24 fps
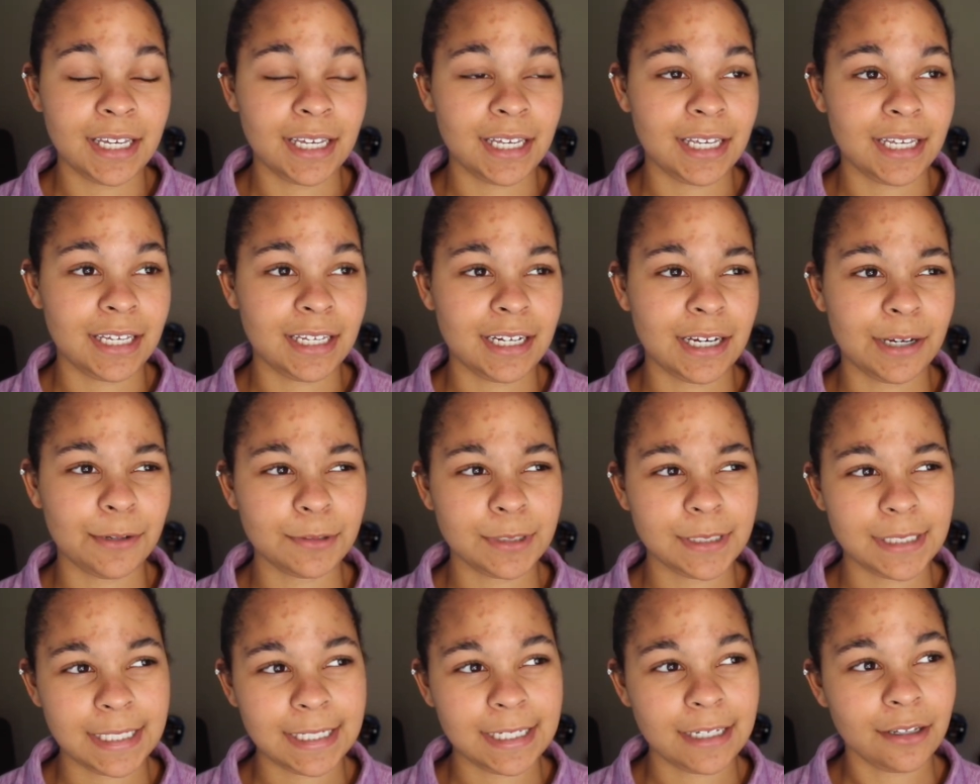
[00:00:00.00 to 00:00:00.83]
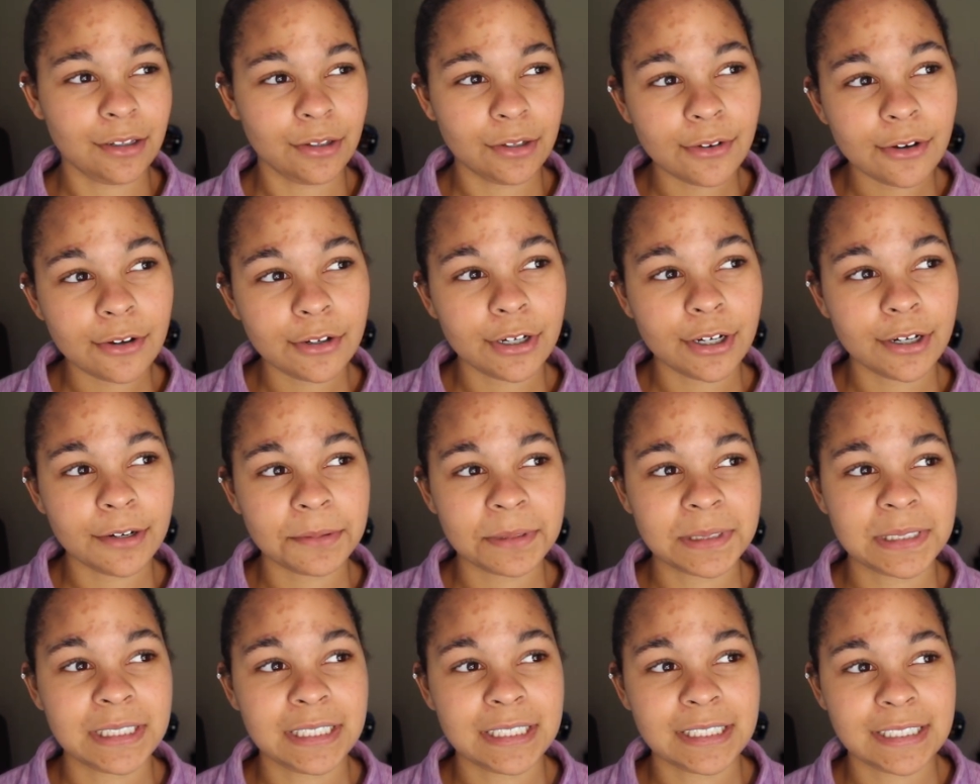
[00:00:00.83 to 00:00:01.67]
And I was like a little
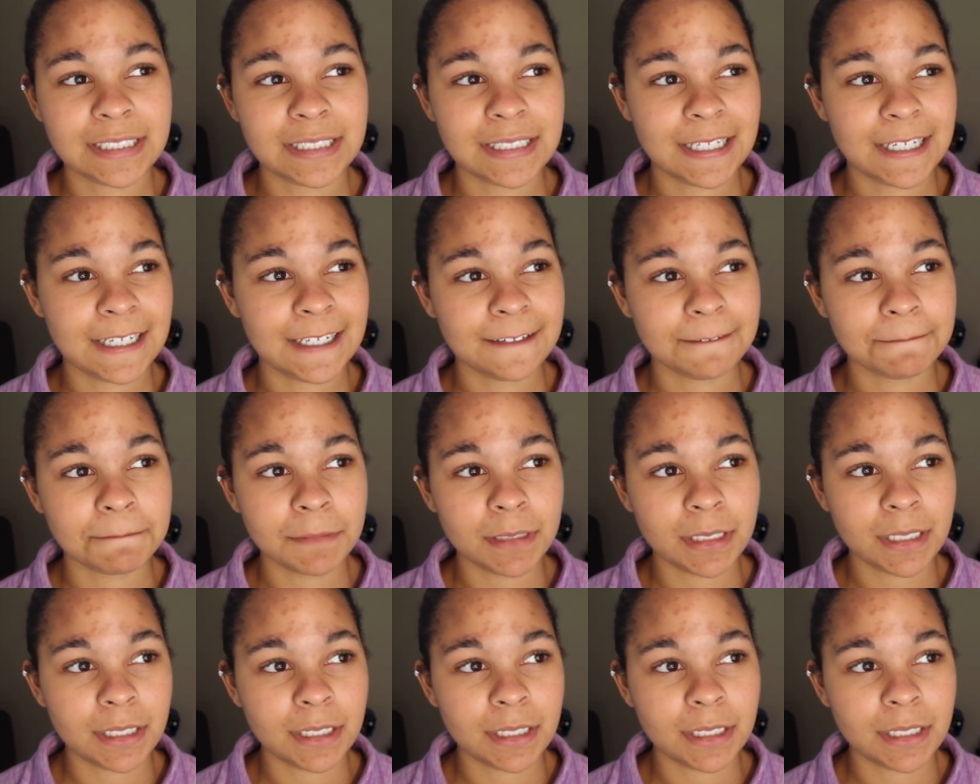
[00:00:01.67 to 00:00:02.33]
nervous, because like